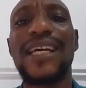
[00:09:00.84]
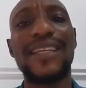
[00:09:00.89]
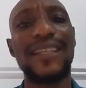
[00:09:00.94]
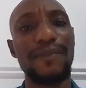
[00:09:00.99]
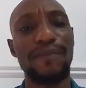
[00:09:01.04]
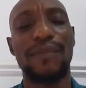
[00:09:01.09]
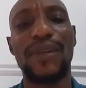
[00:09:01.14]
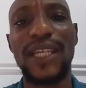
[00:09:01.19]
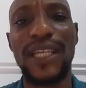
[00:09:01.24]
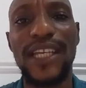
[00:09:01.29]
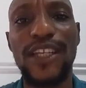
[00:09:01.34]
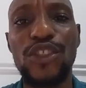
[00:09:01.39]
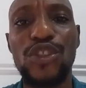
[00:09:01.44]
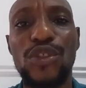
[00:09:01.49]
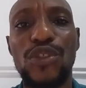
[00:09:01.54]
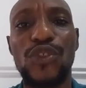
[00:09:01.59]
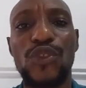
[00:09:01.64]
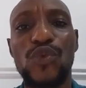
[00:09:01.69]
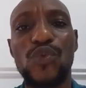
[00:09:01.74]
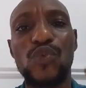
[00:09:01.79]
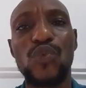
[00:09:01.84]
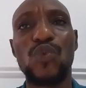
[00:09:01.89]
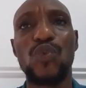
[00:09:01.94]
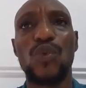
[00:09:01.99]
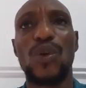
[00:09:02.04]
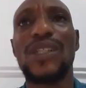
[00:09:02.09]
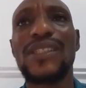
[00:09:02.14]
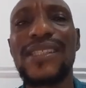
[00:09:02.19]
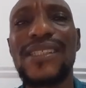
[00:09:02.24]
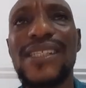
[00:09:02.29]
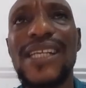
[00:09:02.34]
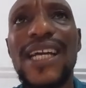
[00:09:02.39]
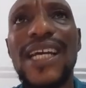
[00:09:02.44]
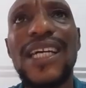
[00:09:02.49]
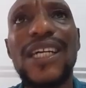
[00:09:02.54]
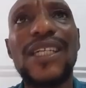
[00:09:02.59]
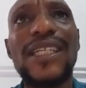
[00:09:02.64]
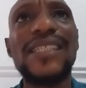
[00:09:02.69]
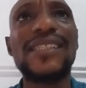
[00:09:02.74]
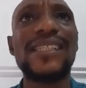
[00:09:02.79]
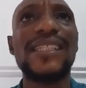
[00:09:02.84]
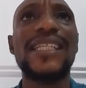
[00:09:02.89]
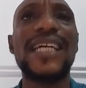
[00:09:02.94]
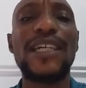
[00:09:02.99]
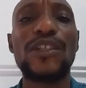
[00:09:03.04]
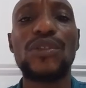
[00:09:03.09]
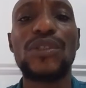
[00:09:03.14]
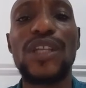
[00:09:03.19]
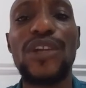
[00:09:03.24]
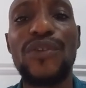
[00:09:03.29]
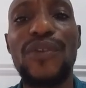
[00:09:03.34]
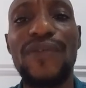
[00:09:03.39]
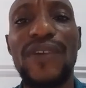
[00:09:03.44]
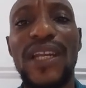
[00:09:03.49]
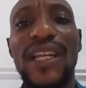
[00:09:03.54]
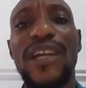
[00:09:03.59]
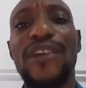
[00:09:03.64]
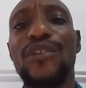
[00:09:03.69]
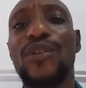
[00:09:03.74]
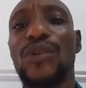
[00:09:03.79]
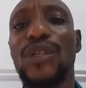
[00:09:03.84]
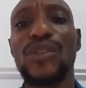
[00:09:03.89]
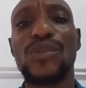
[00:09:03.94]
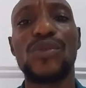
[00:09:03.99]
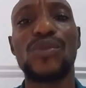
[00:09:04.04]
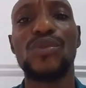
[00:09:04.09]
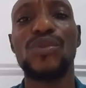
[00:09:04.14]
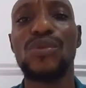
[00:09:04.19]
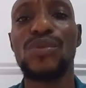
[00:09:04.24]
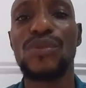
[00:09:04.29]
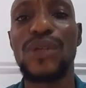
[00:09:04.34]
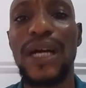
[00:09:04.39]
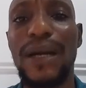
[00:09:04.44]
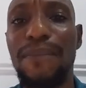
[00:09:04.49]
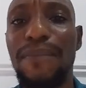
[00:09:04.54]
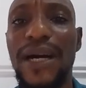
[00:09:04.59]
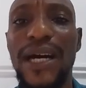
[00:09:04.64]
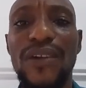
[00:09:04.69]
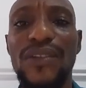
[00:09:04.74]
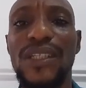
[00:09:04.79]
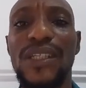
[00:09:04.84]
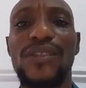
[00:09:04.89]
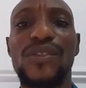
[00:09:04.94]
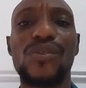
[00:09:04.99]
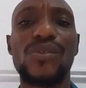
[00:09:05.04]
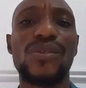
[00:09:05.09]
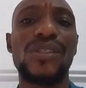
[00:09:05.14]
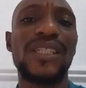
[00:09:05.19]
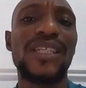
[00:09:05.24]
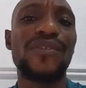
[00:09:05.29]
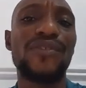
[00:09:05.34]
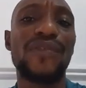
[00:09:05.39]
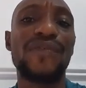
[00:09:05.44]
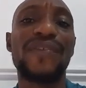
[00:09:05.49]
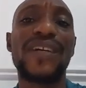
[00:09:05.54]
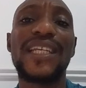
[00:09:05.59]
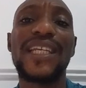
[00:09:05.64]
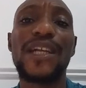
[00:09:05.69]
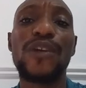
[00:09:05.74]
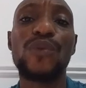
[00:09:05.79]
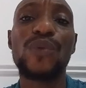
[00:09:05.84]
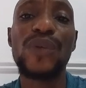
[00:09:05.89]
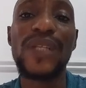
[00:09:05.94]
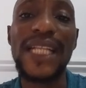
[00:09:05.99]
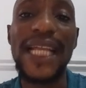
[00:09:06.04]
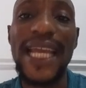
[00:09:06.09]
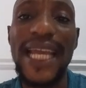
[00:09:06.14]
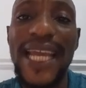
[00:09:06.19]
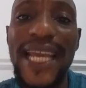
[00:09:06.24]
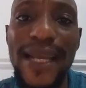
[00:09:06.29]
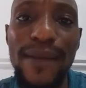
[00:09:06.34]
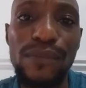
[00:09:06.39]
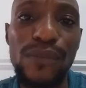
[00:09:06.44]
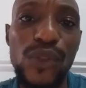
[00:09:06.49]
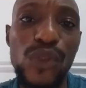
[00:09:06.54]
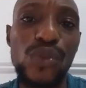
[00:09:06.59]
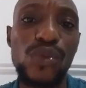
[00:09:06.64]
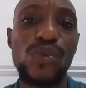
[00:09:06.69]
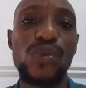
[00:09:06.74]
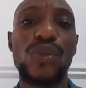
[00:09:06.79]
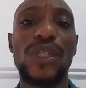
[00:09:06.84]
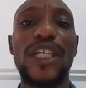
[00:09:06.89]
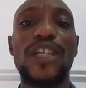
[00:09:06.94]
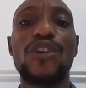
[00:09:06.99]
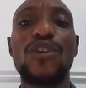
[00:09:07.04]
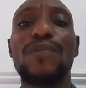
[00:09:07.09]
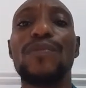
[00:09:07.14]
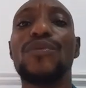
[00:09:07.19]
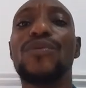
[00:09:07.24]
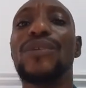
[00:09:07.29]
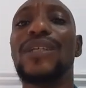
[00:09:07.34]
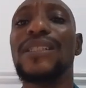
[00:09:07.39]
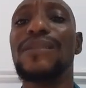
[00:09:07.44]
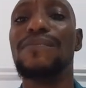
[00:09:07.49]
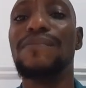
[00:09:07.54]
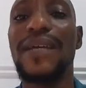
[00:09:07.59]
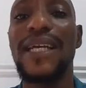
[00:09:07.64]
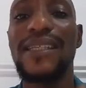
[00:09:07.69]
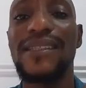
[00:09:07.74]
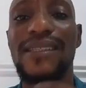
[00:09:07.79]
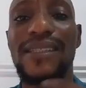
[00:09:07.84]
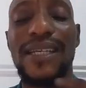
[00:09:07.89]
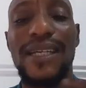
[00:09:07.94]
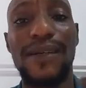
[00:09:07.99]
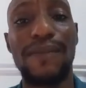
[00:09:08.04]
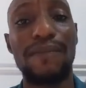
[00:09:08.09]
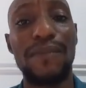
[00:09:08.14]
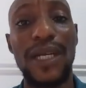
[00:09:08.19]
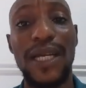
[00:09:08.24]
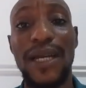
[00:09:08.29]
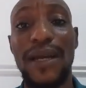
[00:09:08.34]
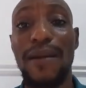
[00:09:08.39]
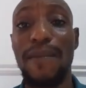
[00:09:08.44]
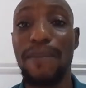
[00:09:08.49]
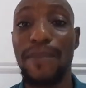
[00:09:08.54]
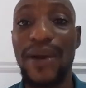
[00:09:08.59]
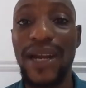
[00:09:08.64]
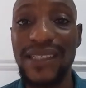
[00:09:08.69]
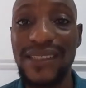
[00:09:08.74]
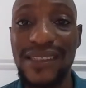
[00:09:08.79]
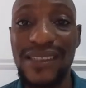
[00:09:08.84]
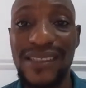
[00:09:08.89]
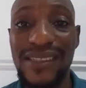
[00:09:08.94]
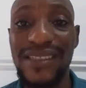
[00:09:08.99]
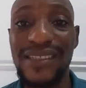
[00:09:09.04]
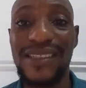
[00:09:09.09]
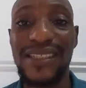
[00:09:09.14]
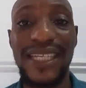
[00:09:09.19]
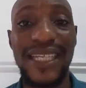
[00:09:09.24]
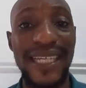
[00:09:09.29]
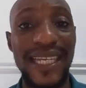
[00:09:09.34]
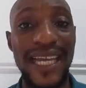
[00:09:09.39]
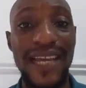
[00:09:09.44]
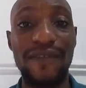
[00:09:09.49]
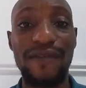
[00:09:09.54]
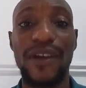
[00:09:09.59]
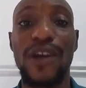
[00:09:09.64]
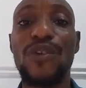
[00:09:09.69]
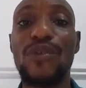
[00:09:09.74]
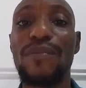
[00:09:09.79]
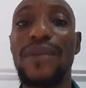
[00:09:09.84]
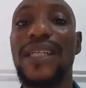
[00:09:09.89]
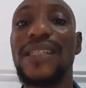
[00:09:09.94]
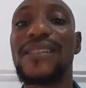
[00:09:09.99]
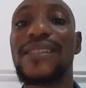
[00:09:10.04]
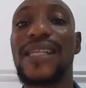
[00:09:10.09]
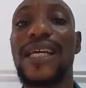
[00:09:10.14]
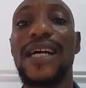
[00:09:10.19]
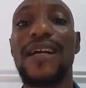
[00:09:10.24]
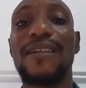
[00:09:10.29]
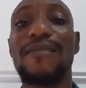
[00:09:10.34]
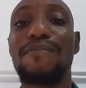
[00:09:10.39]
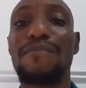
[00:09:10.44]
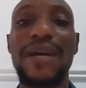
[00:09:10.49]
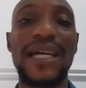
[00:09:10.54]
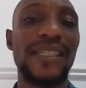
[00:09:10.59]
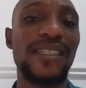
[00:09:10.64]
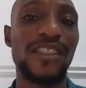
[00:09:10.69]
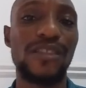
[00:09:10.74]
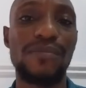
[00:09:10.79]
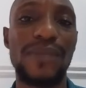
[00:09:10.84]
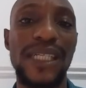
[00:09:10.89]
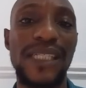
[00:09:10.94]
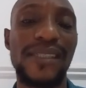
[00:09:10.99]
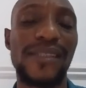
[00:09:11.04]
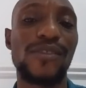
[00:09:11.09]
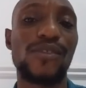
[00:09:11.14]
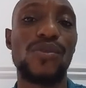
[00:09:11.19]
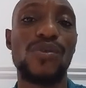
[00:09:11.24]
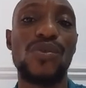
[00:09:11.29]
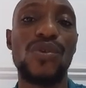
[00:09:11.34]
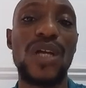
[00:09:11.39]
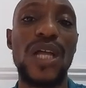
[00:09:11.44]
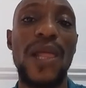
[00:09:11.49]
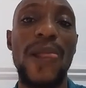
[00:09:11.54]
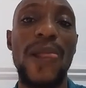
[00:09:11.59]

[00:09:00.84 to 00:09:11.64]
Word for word: implications? What is the Dangote refinery going to do about this? So, the refinery aims to incorporate best um, practices in environmental management. So,